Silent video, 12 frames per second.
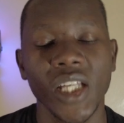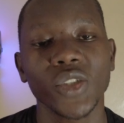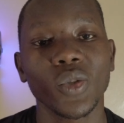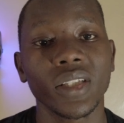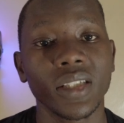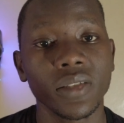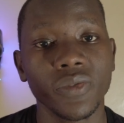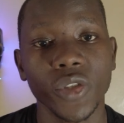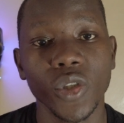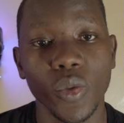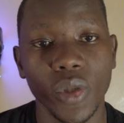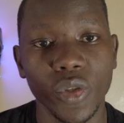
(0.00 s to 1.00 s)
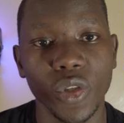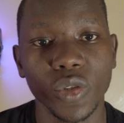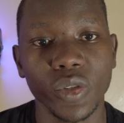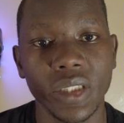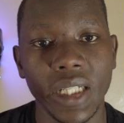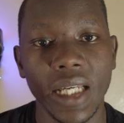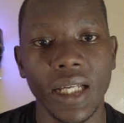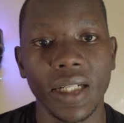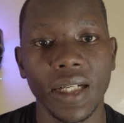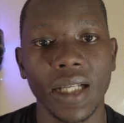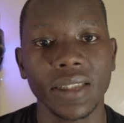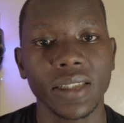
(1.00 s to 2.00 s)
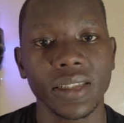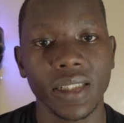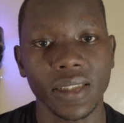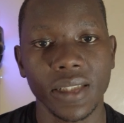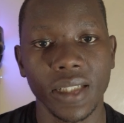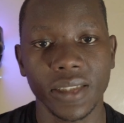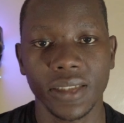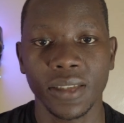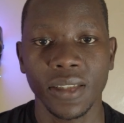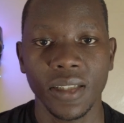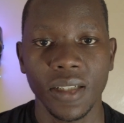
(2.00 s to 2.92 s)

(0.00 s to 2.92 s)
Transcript: So in this video, we're going to try and answer just that.